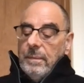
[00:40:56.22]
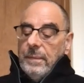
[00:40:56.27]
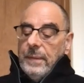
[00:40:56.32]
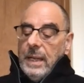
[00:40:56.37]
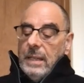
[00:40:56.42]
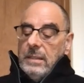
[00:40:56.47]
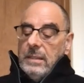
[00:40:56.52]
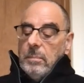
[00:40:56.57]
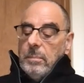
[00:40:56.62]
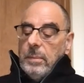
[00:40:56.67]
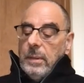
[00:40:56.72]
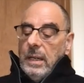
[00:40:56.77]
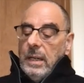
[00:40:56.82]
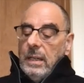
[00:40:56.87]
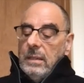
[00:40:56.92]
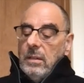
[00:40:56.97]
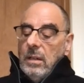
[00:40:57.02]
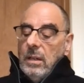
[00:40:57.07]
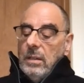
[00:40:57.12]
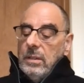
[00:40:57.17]
As a
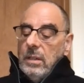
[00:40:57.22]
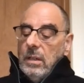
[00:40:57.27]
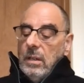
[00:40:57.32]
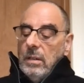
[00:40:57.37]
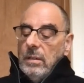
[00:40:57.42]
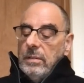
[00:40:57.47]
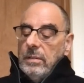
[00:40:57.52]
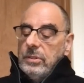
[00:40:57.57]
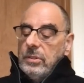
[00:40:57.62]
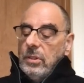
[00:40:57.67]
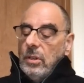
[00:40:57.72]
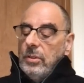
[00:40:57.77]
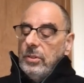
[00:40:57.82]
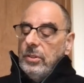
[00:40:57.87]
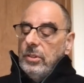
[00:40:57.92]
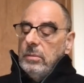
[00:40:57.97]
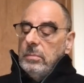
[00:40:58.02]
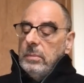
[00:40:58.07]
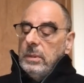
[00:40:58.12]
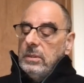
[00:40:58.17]
plant on the earth, so
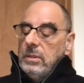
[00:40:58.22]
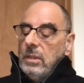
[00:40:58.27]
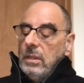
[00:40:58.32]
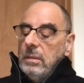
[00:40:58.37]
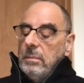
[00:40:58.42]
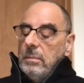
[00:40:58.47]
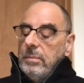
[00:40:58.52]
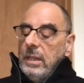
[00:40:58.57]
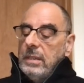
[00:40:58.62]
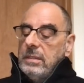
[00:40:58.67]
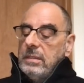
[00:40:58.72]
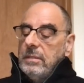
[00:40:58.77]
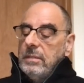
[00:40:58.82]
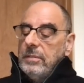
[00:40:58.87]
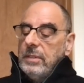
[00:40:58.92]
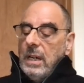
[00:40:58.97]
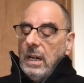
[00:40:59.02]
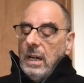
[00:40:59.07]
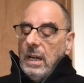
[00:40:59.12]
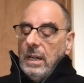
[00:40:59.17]
humans on the breast of
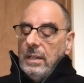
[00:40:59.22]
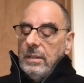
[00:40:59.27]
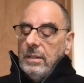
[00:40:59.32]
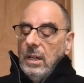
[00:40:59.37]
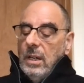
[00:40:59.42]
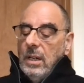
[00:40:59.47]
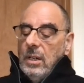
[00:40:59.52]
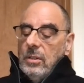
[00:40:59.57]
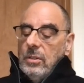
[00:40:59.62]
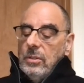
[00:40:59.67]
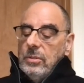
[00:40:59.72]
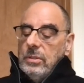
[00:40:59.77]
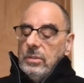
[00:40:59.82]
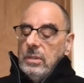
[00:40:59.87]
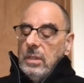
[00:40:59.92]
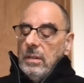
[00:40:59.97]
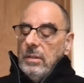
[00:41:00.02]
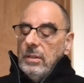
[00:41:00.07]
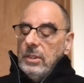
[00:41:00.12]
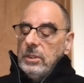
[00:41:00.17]
God, whose
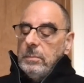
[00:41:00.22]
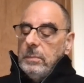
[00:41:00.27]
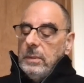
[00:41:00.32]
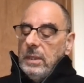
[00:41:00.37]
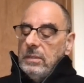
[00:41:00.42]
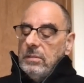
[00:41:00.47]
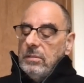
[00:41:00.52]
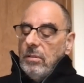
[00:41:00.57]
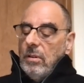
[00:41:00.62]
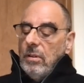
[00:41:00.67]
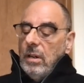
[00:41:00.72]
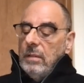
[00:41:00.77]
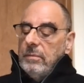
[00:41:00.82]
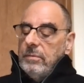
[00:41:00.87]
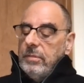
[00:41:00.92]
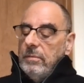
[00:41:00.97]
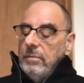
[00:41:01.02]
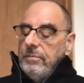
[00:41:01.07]
nourishment is drawn from